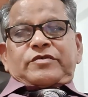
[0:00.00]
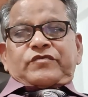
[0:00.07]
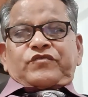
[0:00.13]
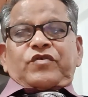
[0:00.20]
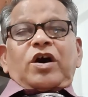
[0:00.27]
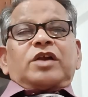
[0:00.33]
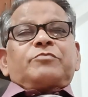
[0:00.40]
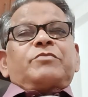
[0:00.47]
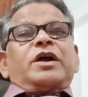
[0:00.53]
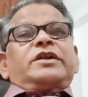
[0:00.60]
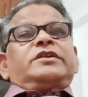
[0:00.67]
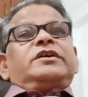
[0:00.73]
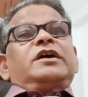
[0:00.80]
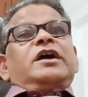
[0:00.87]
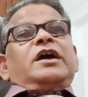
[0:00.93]

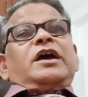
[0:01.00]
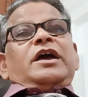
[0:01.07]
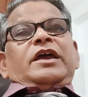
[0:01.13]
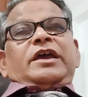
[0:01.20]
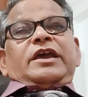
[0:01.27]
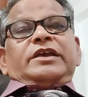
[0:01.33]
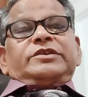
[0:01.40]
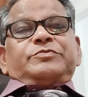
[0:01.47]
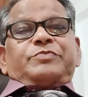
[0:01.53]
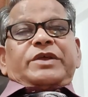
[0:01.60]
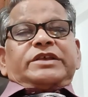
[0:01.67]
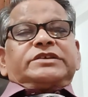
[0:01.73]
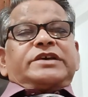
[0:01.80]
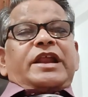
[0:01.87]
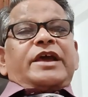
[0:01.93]
format is
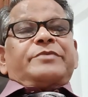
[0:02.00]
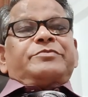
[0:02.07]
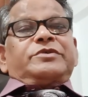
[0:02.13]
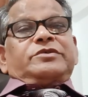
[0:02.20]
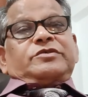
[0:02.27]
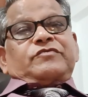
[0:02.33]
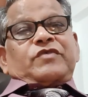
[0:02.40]
prescribed,